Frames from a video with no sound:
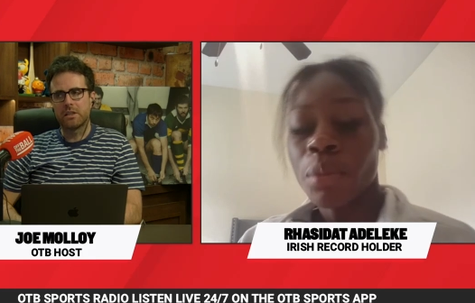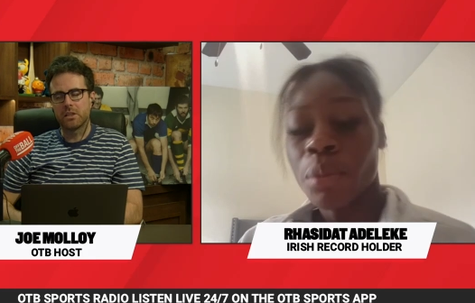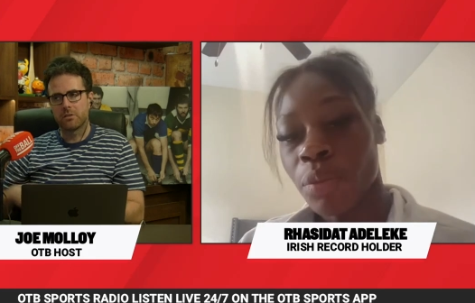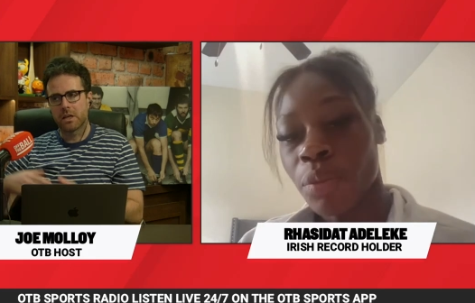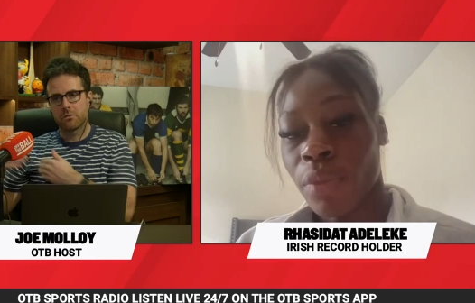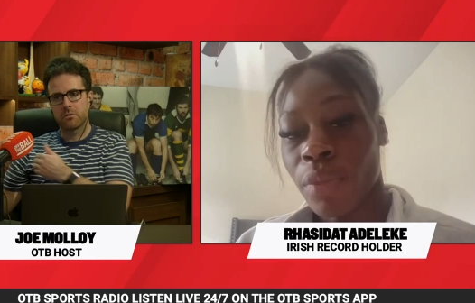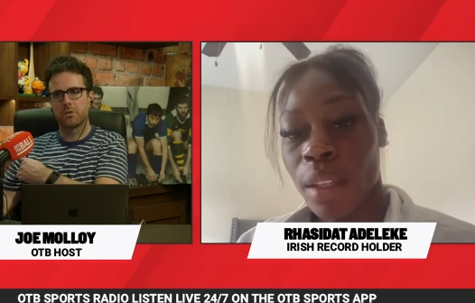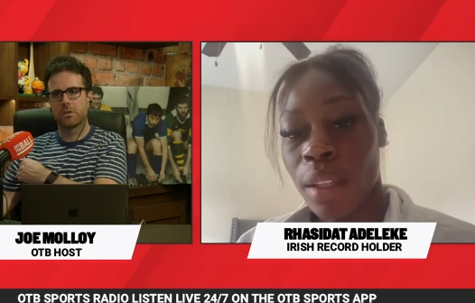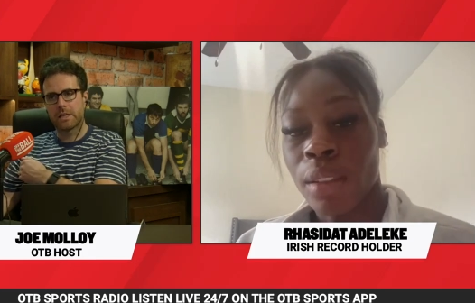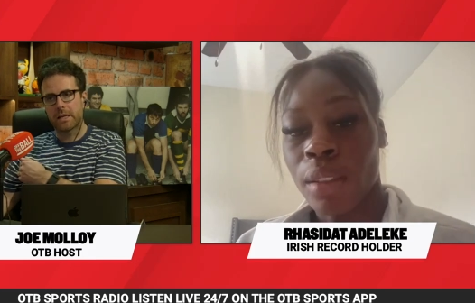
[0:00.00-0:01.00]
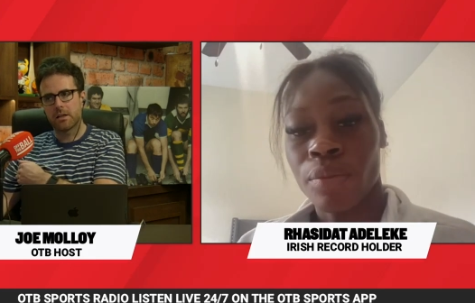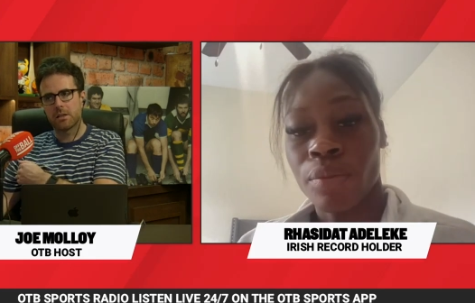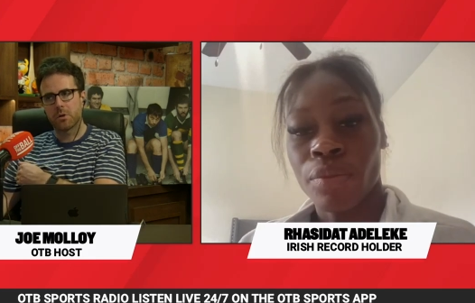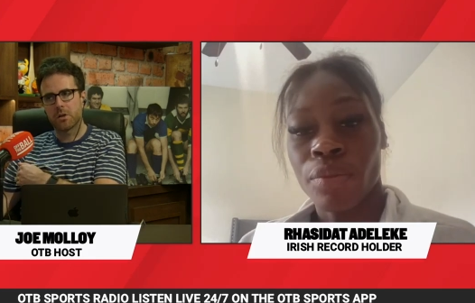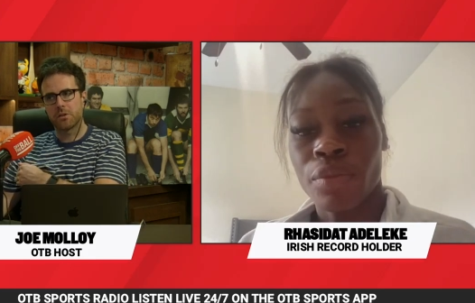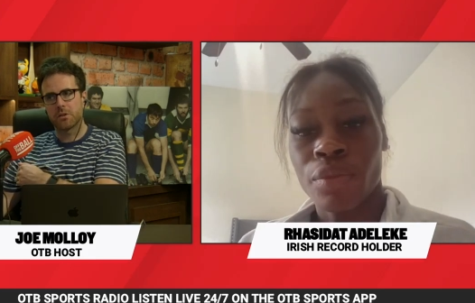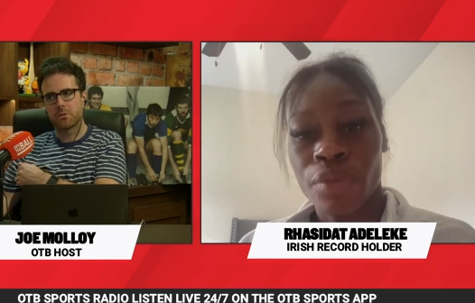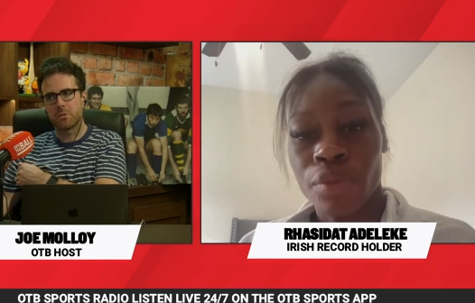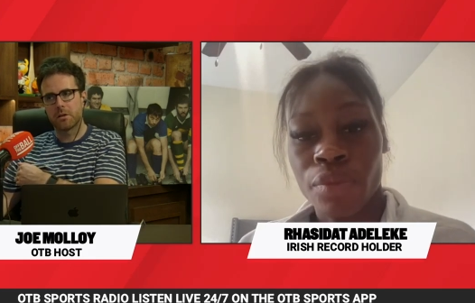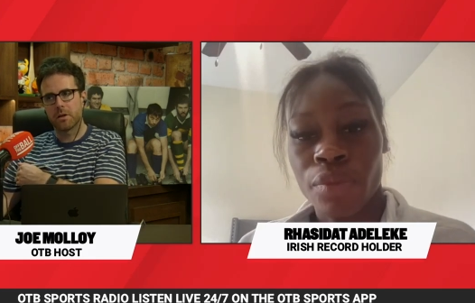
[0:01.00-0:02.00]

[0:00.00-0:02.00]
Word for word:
Speaker 1: that you've had for the early part of your career